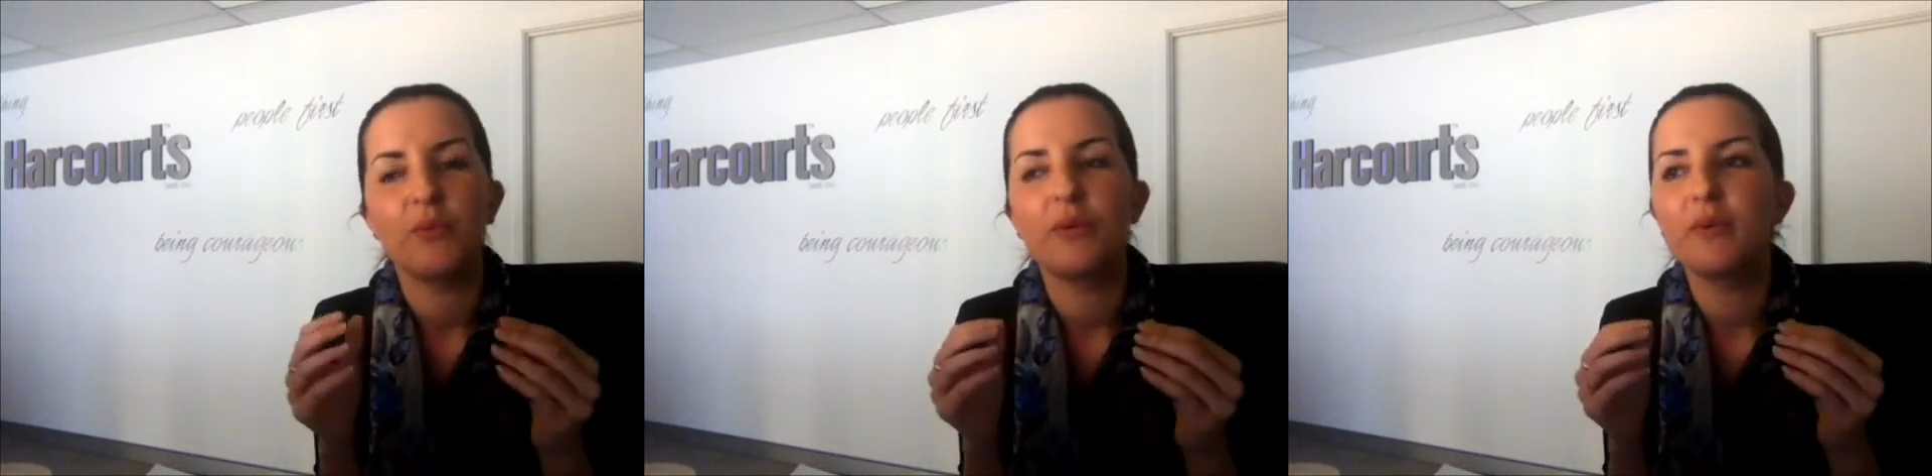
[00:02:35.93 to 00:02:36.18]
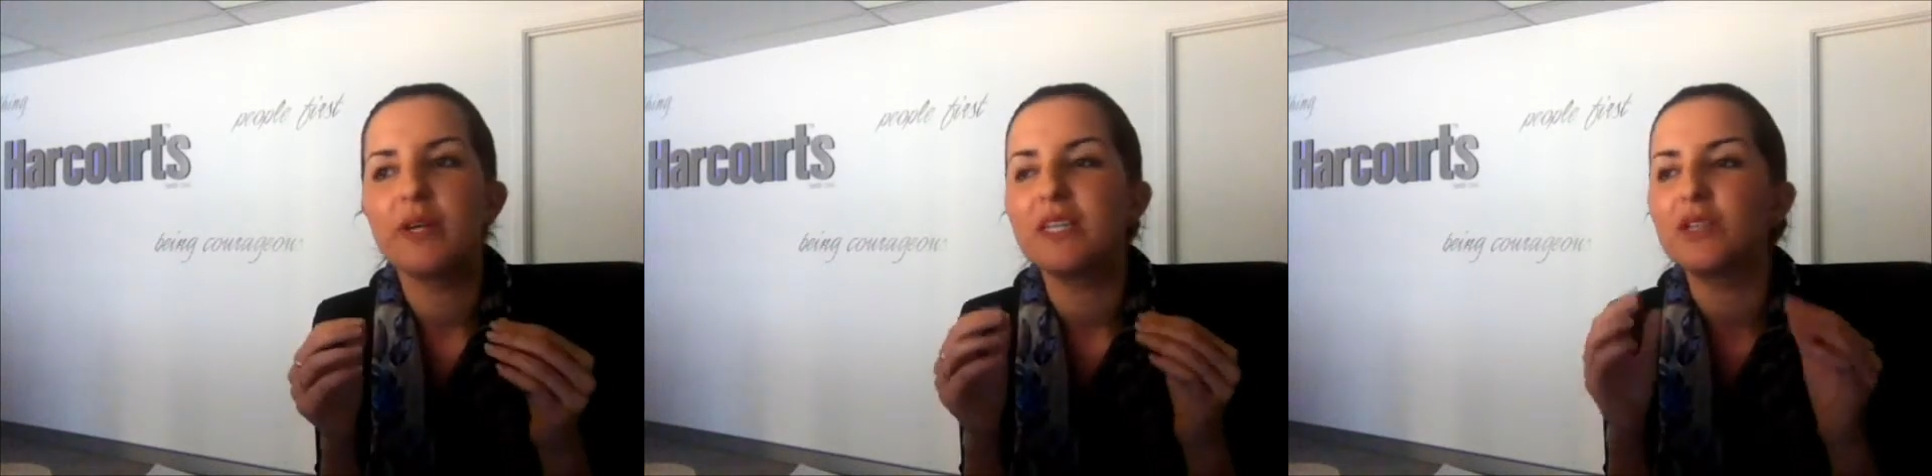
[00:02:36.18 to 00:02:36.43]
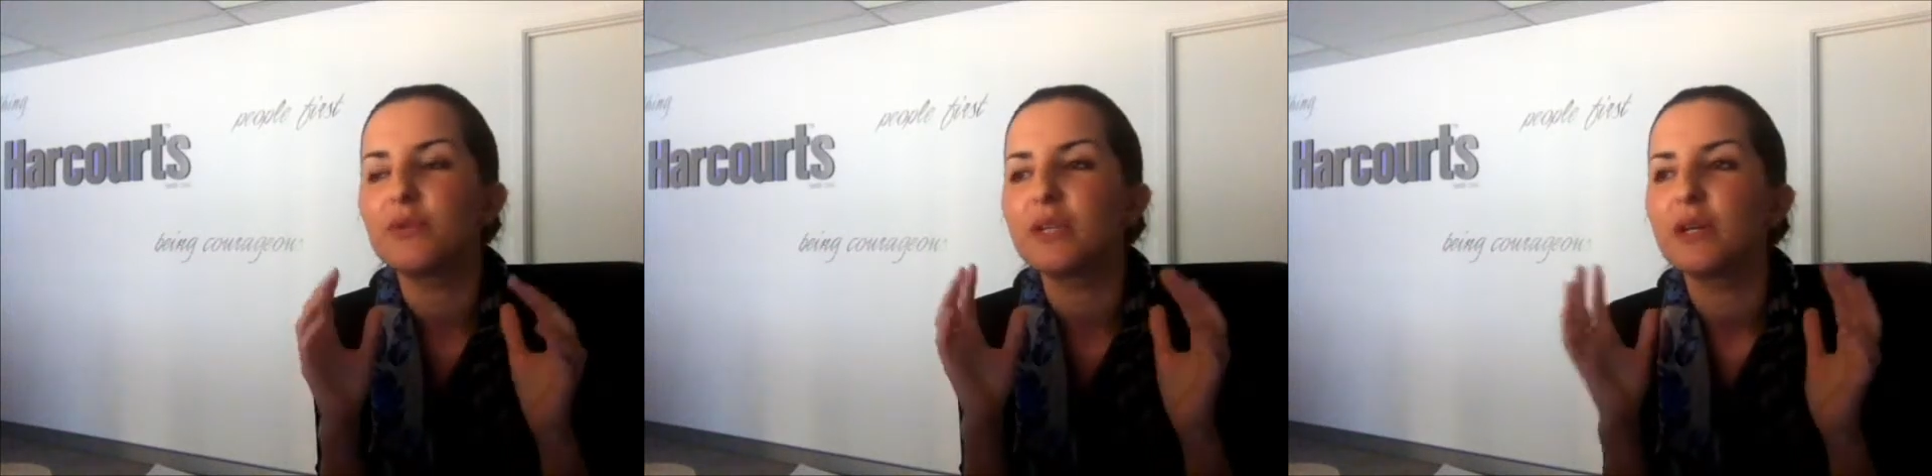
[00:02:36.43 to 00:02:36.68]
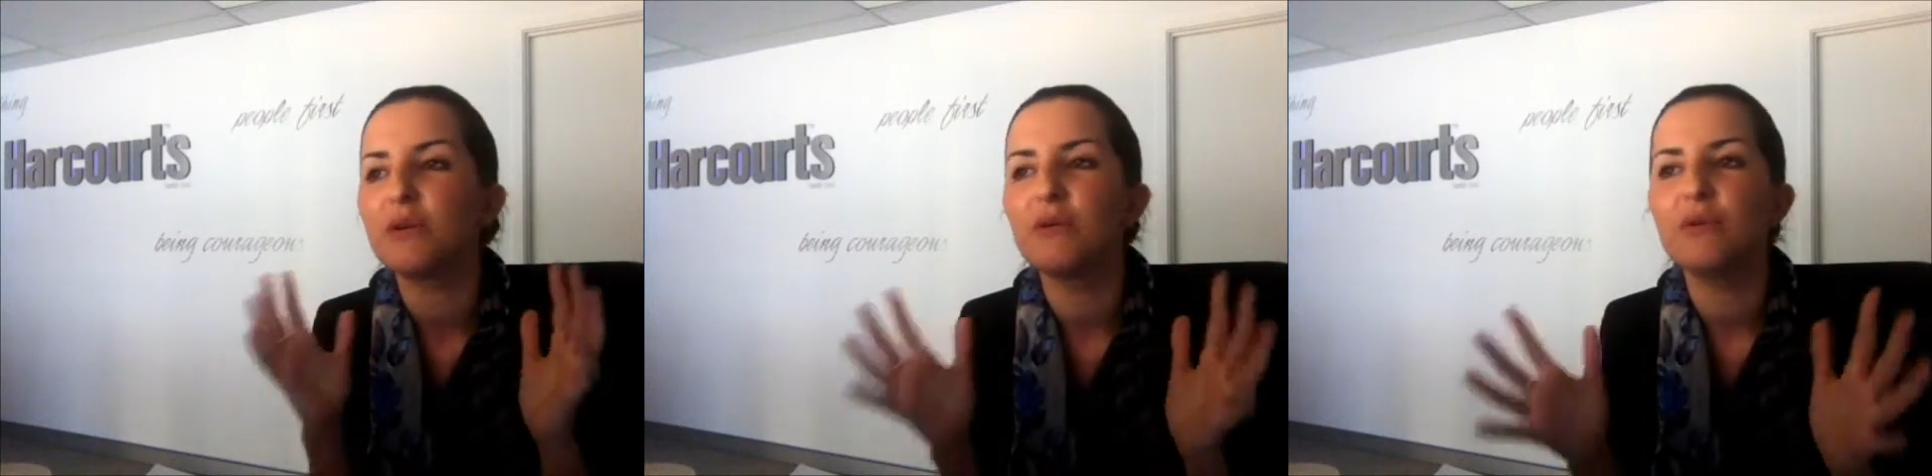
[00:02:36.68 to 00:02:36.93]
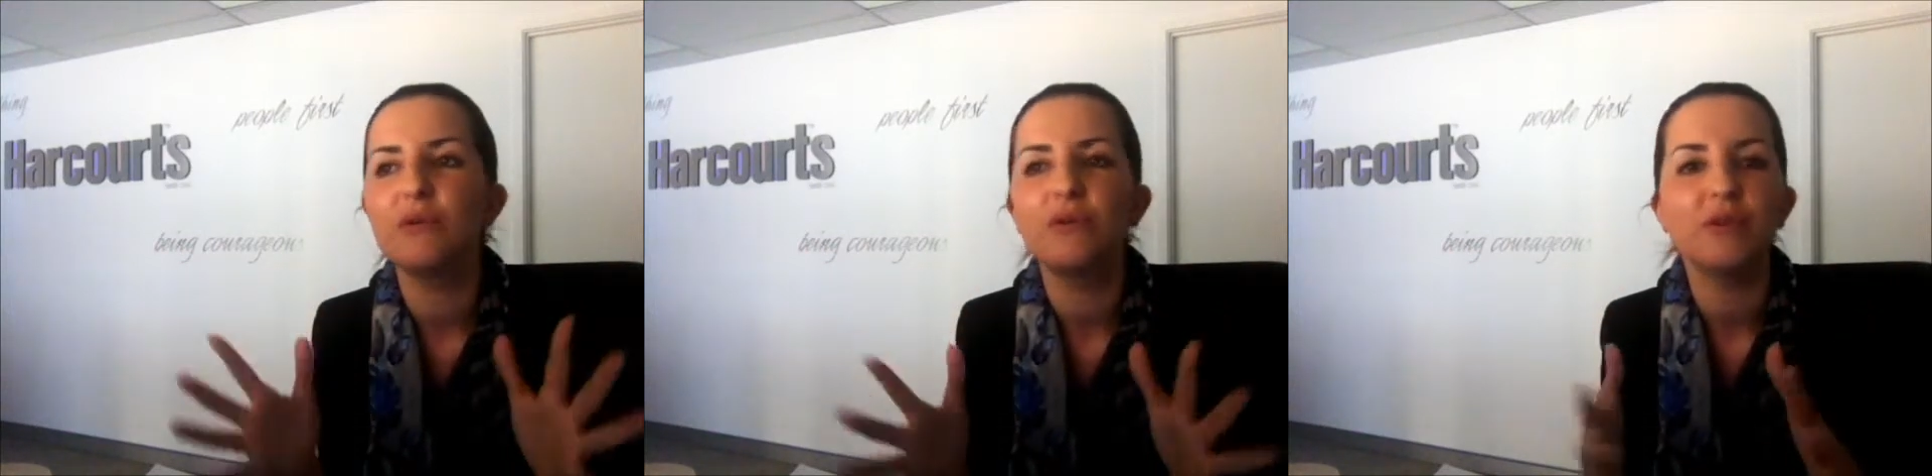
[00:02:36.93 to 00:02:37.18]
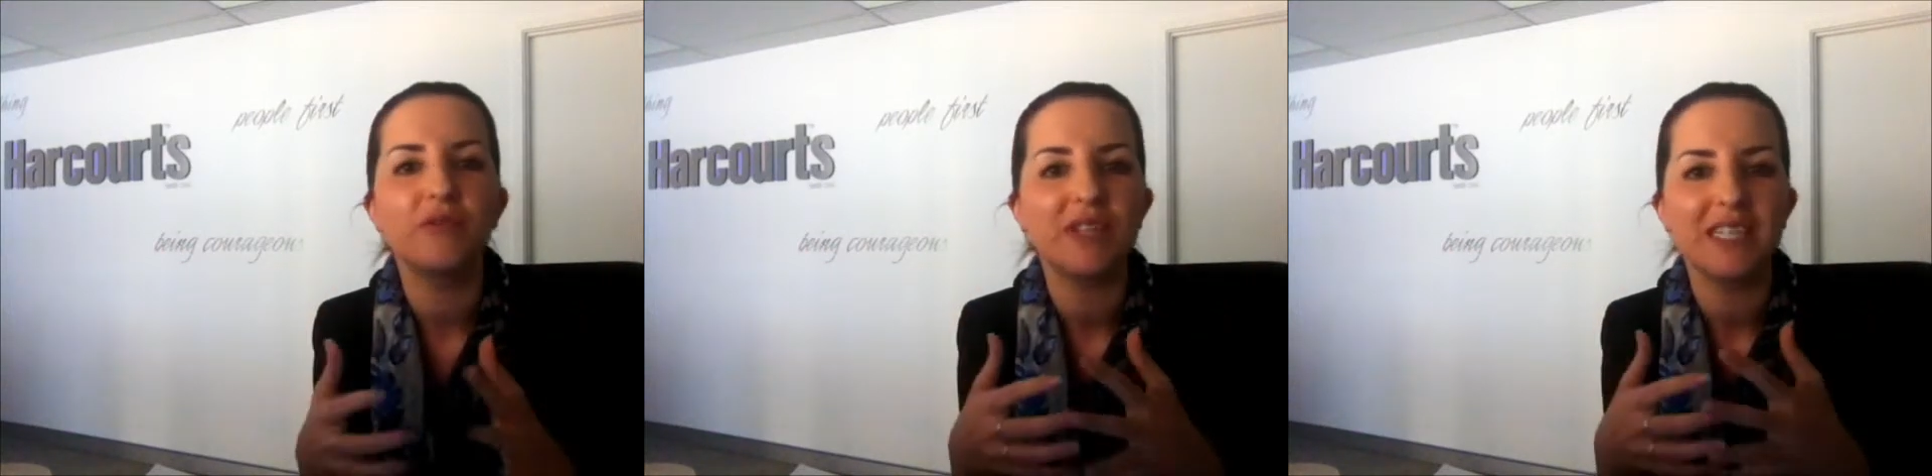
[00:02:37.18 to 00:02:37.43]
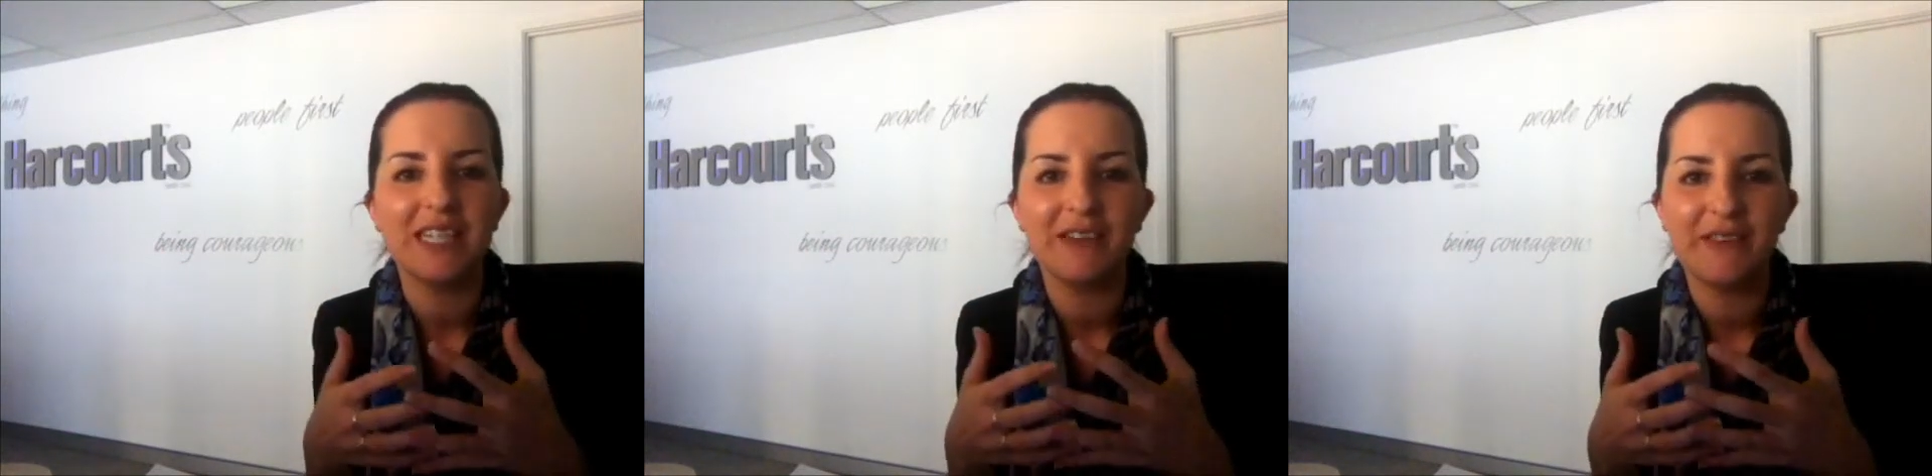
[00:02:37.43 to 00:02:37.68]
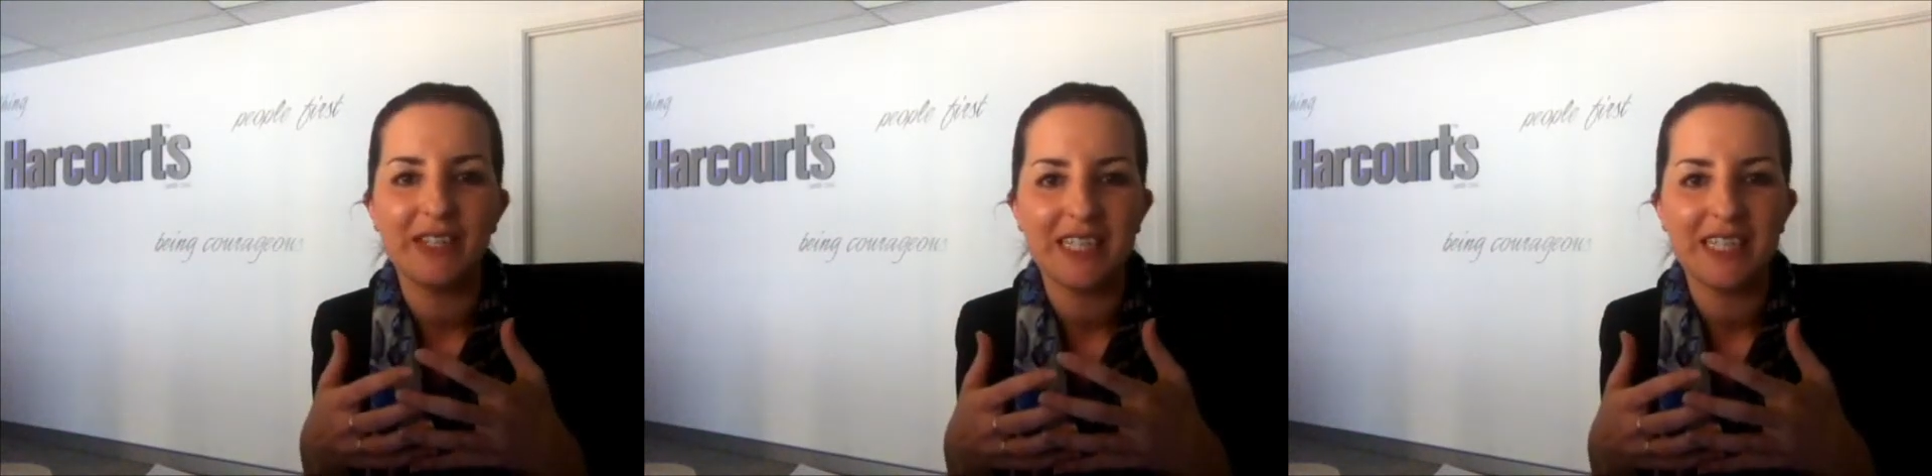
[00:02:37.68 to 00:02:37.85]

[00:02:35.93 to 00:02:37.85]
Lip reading: when we're doing all of this effort